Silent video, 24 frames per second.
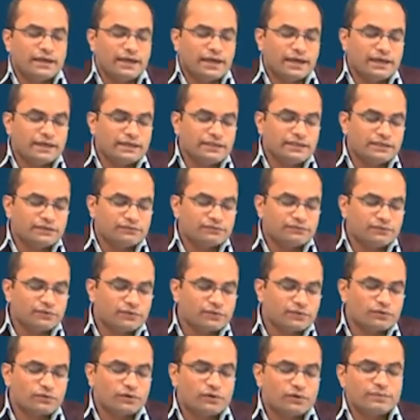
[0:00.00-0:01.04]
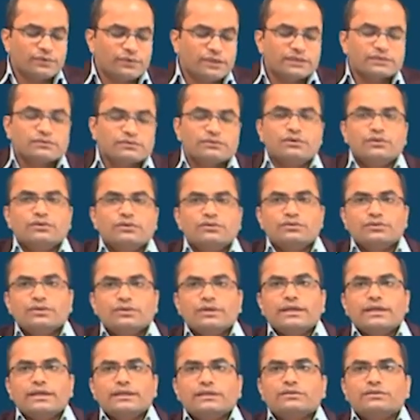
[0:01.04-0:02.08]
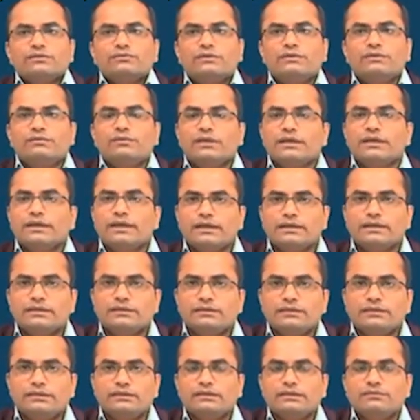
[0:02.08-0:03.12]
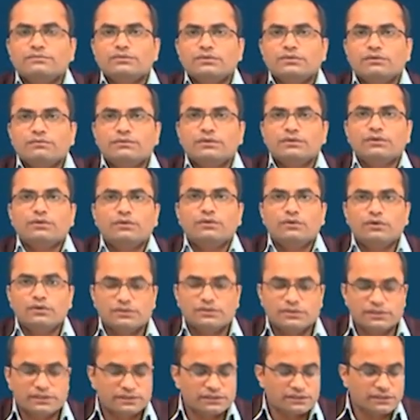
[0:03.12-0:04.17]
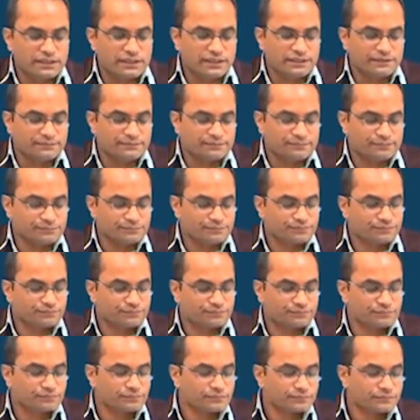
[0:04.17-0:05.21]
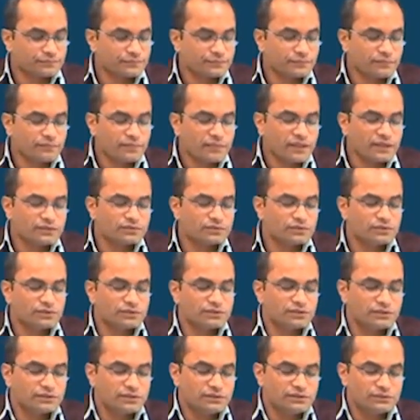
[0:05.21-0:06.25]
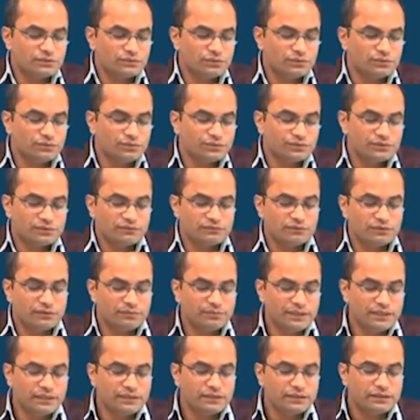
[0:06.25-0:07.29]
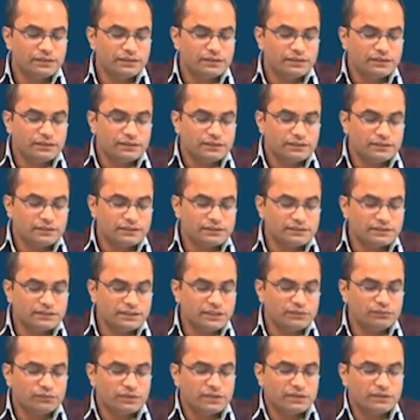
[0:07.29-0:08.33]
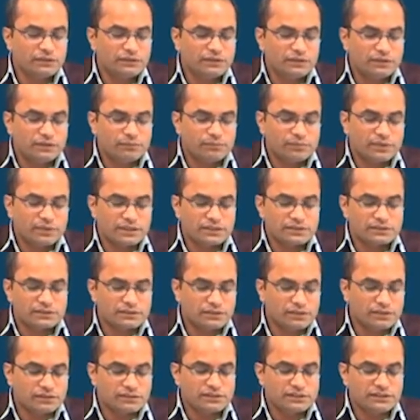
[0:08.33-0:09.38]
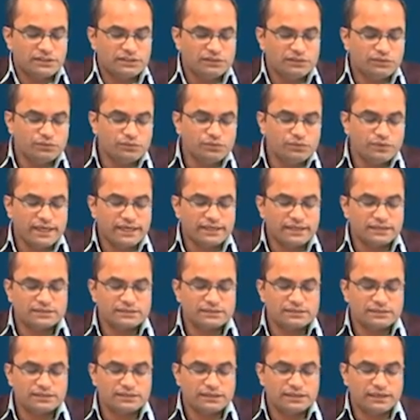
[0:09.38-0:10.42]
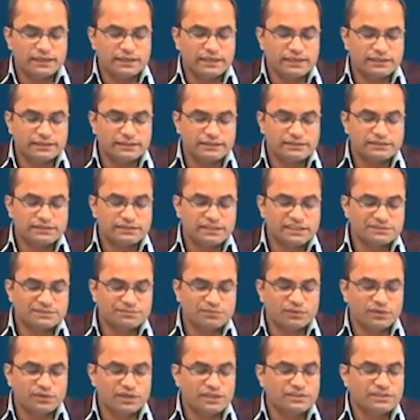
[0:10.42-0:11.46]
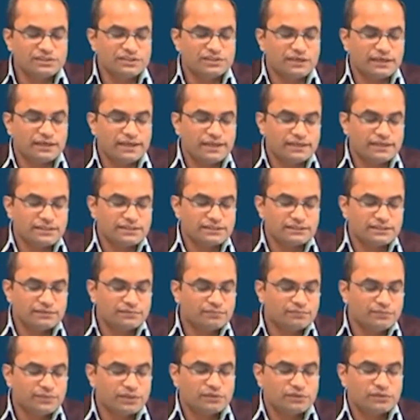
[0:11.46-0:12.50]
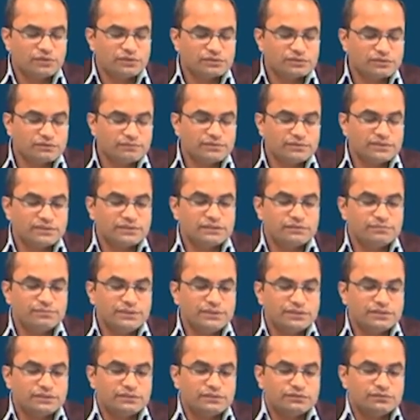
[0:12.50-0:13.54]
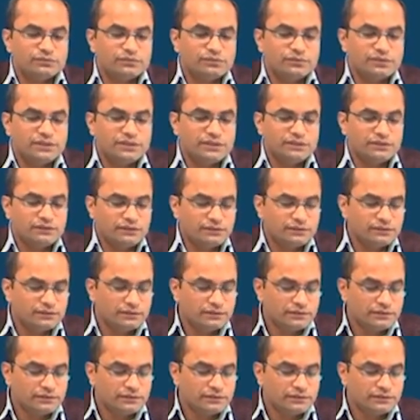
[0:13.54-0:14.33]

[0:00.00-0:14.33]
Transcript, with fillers: and here for complex conjugate we will get in terms of the cos and sine. So, the general solution will be this C 1 plus the C 2 x and this exponential x because of this repeated root here.